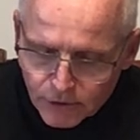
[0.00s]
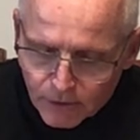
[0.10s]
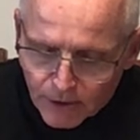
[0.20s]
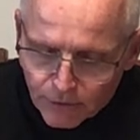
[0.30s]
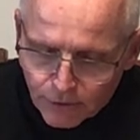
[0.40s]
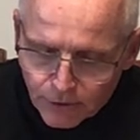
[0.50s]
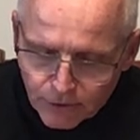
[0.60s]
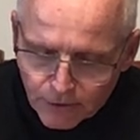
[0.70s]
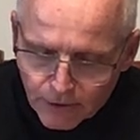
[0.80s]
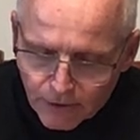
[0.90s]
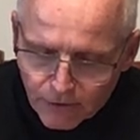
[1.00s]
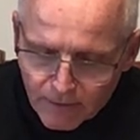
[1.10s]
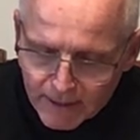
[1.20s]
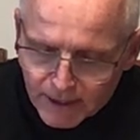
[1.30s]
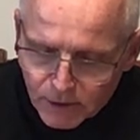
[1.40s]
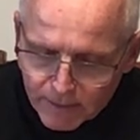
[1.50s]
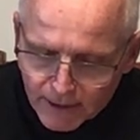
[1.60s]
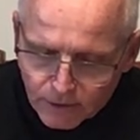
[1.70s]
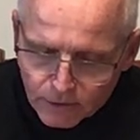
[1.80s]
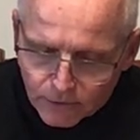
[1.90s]
So I threw you to the earth and made a
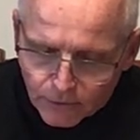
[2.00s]
spectacle